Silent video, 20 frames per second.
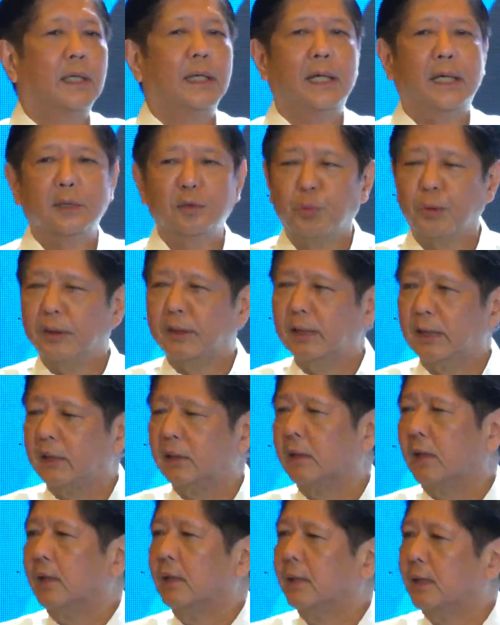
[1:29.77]
and we
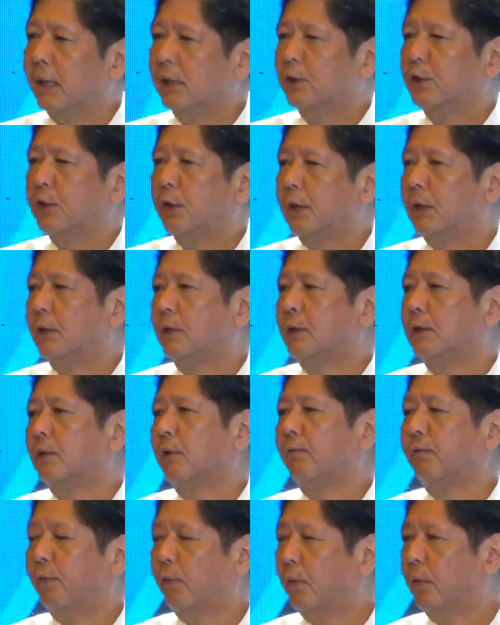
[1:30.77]
did that change
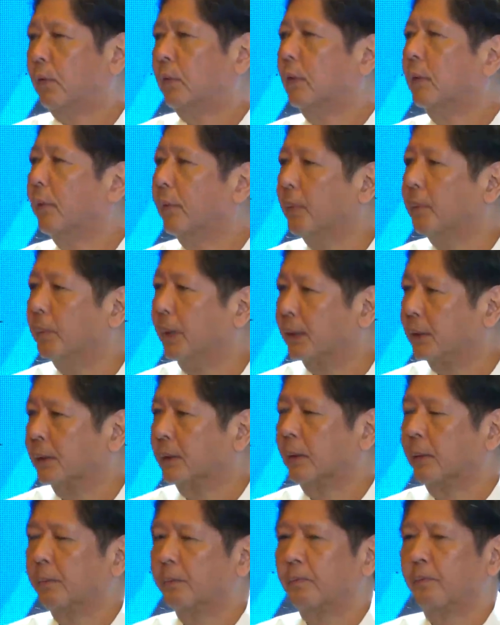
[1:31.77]
for the better.